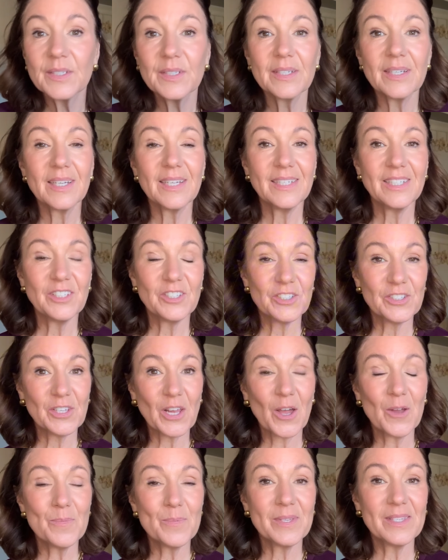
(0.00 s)
And it just
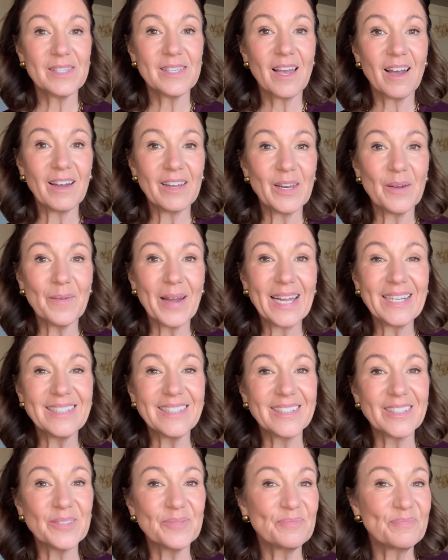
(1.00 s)
opens the eye no
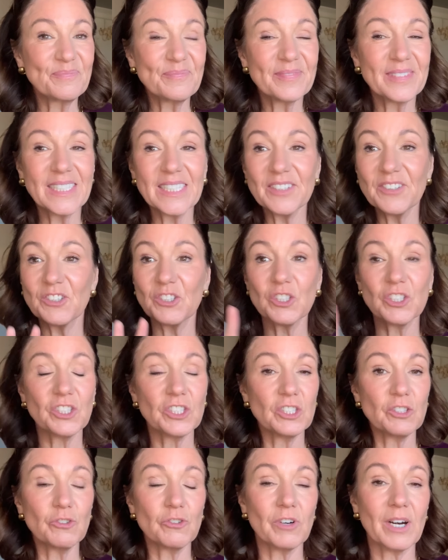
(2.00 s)
end. Just
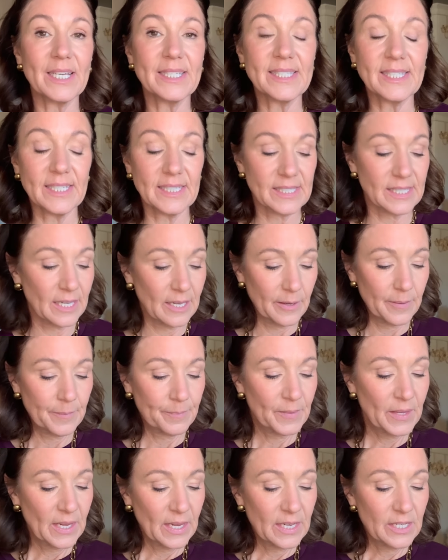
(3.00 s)
addresses,
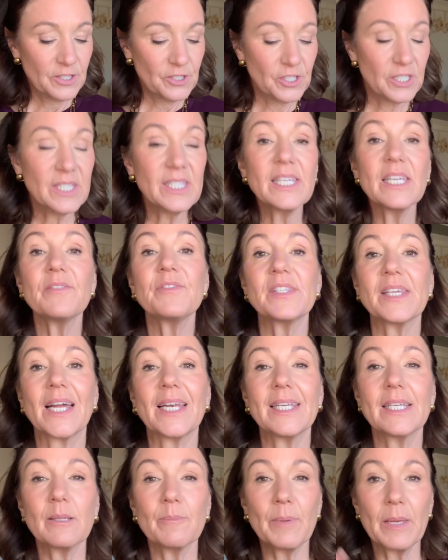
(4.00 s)
just gives that
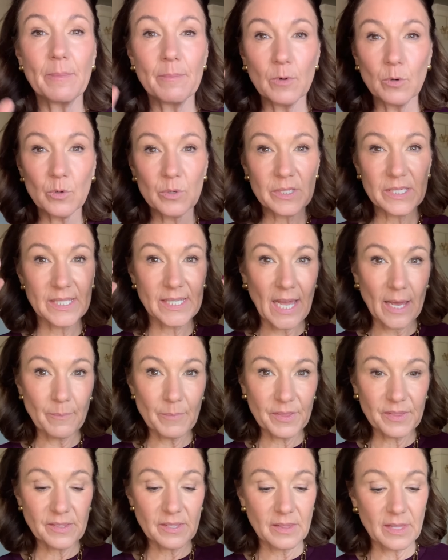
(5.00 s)
little bit more
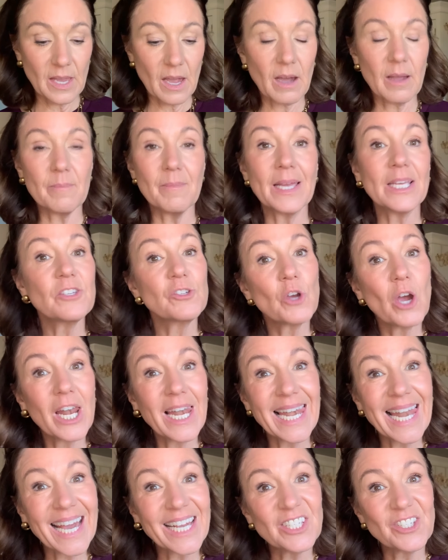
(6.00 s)
depth to the eye. Makes your
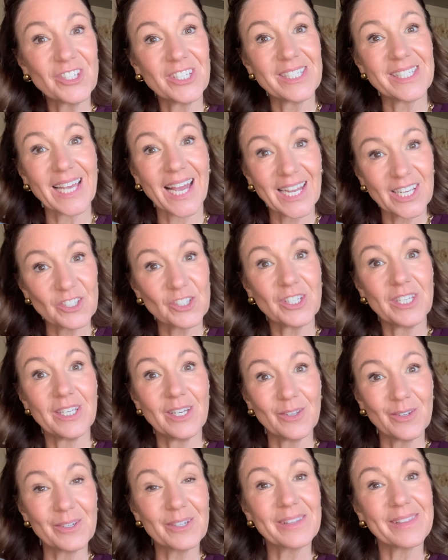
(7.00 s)
lashes actually
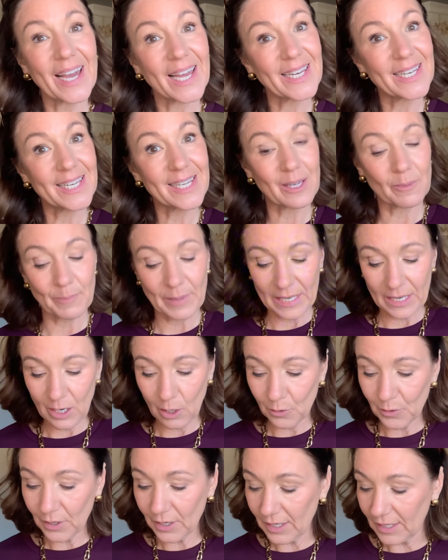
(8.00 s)
look that little bit
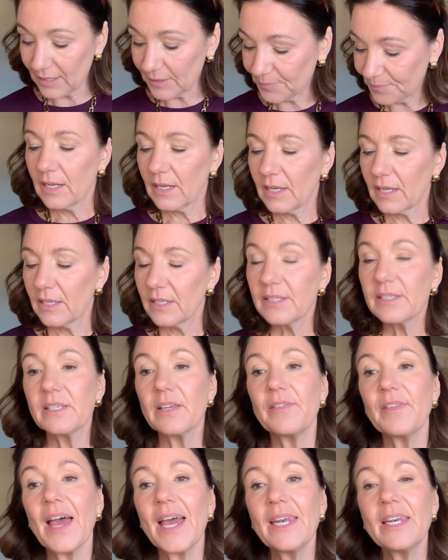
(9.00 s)
longer. So
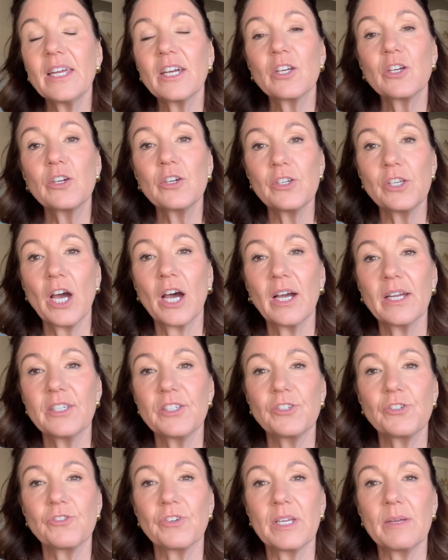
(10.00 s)
then a good
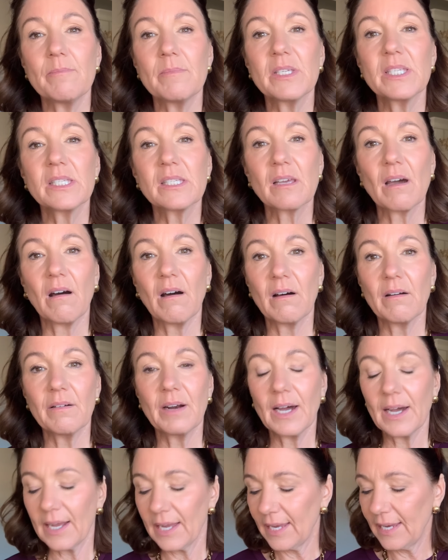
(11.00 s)
Highstreet
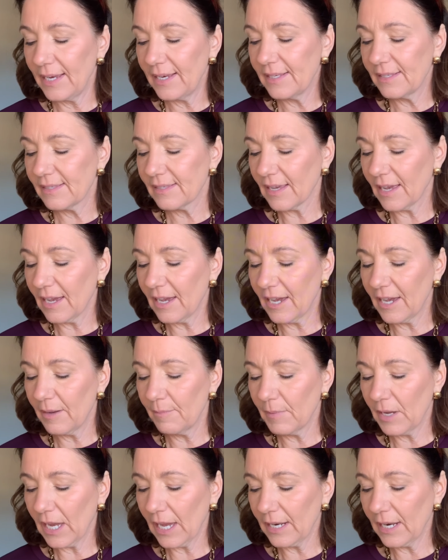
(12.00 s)
mascara is, and
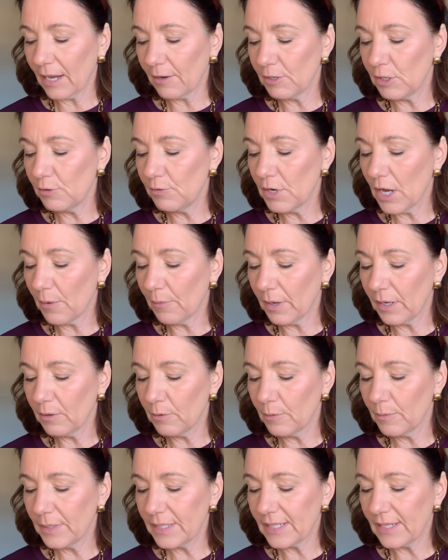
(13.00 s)
now you know I
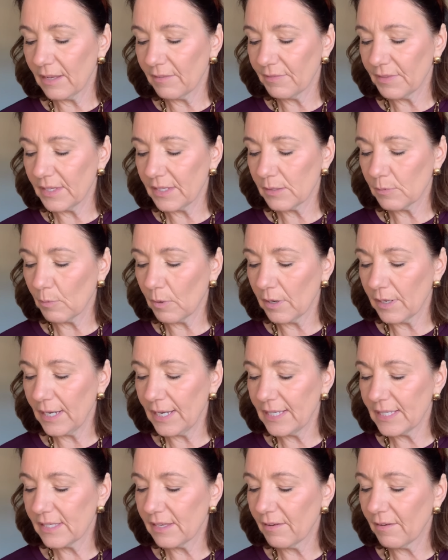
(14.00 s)
always love this one,
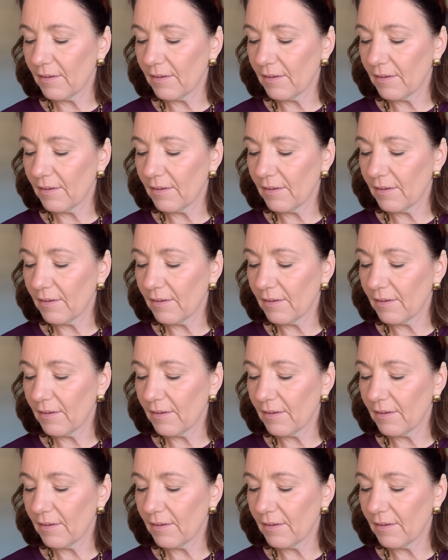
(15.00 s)
is